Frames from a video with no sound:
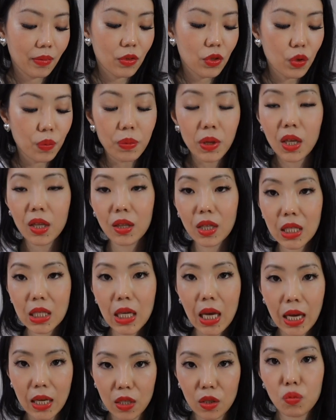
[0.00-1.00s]
to me this
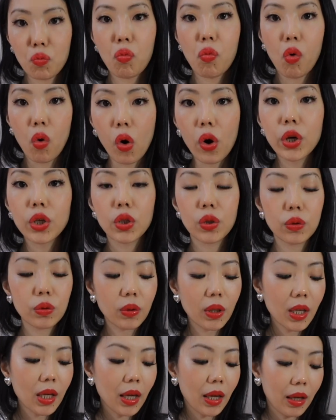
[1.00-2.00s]
has more to
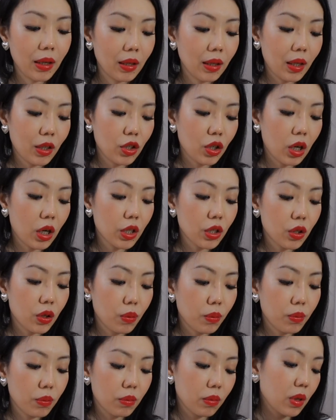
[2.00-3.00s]
it and they charge
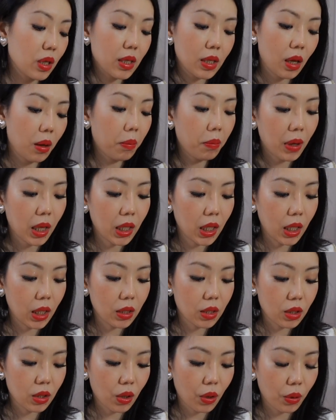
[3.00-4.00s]
them the same money
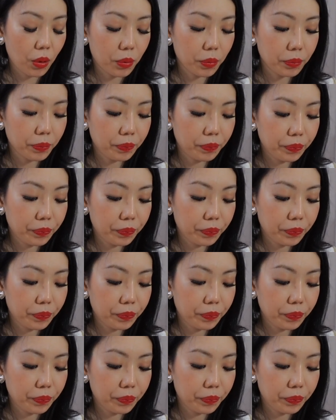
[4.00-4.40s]
so